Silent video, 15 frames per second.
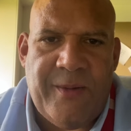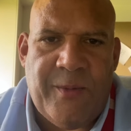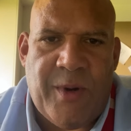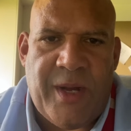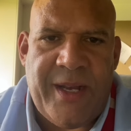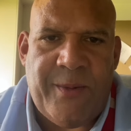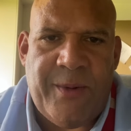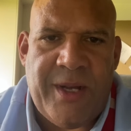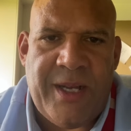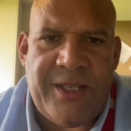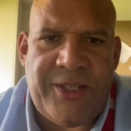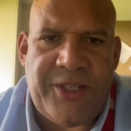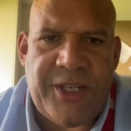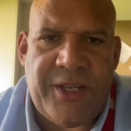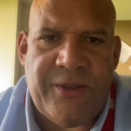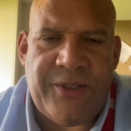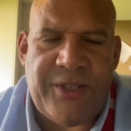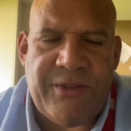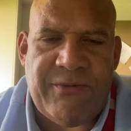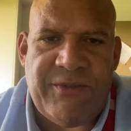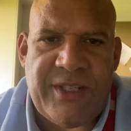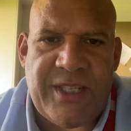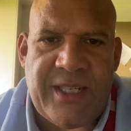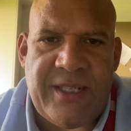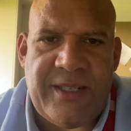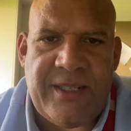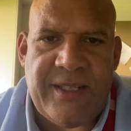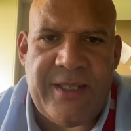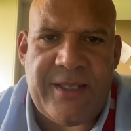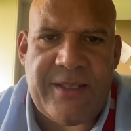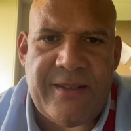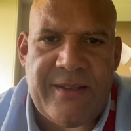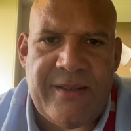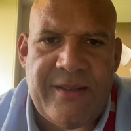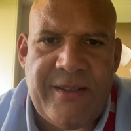YOI, secure children centres,